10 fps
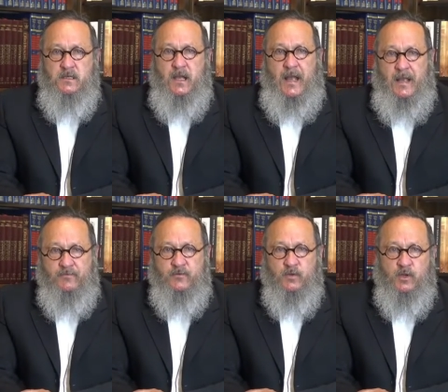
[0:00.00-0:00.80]

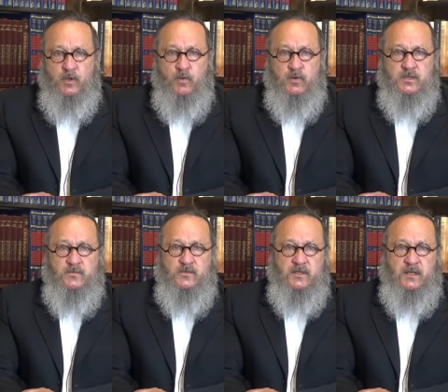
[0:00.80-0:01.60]
after a course
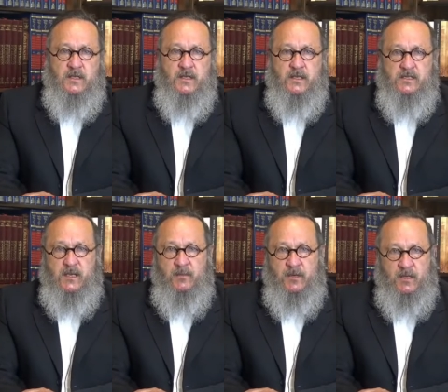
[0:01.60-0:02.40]
of study and
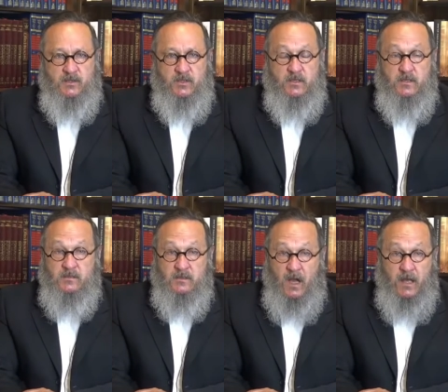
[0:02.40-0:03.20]
examination. It
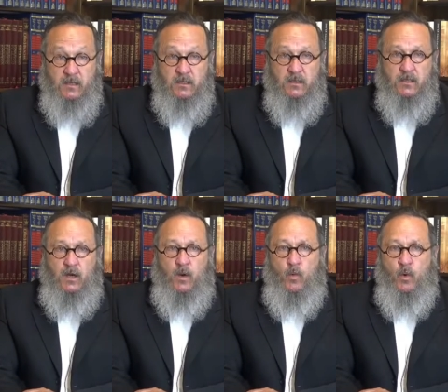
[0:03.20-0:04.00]
is not
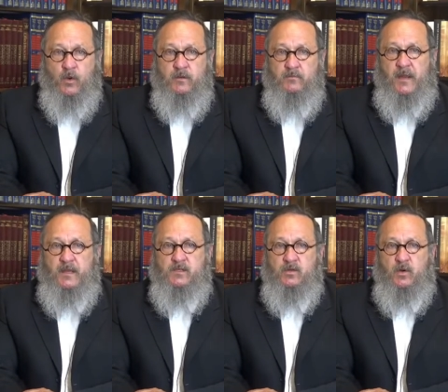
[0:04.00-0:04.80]
awarded
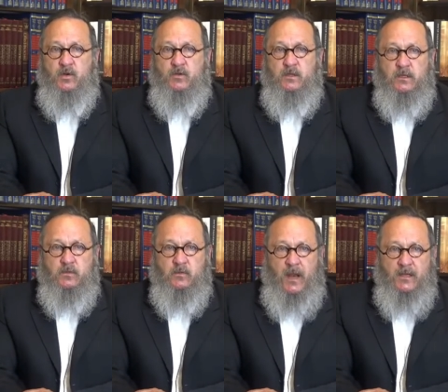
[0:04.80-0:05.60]
based on
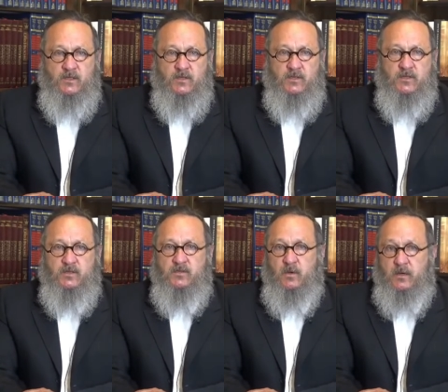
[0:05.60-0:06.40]

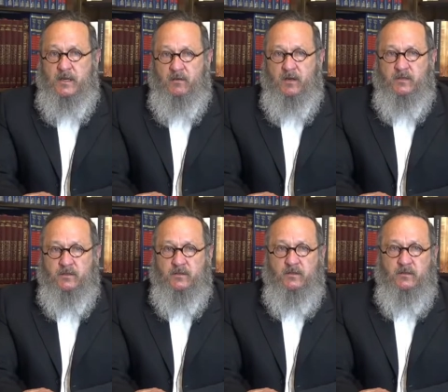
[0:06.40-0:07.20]
righteousness or
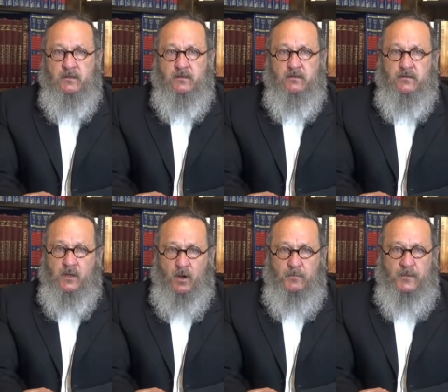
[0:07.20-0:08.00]
character. And
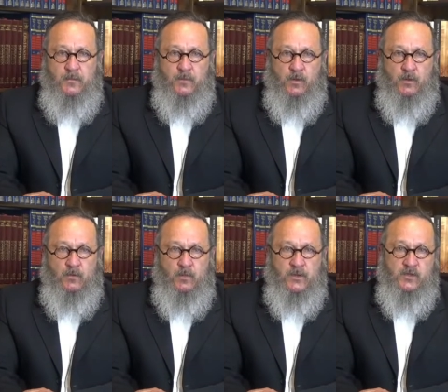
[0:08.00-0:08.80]
there are people
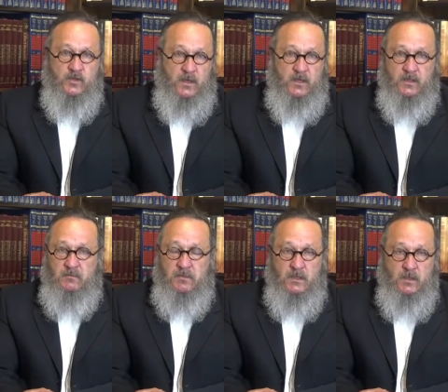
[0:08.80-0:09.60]
with a
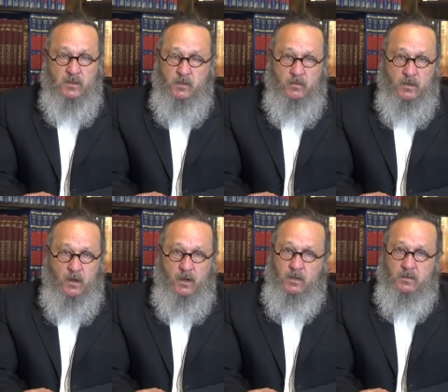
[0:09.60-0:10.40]
shmika who
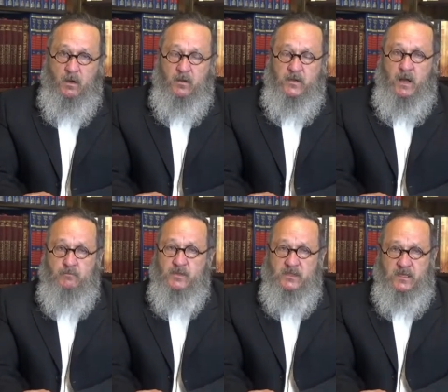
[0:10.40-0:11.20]
are not
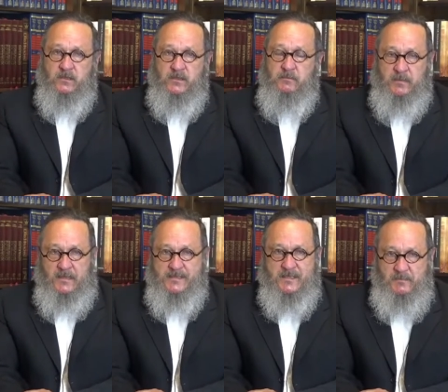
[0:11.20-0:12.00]
particularly
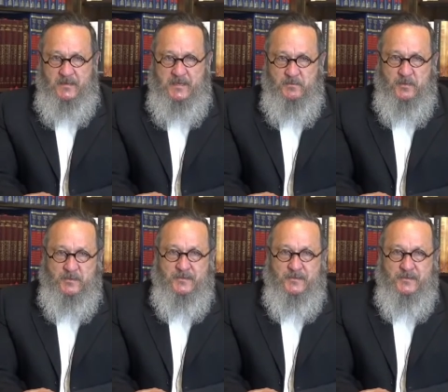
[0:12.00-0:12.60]
pleasant people.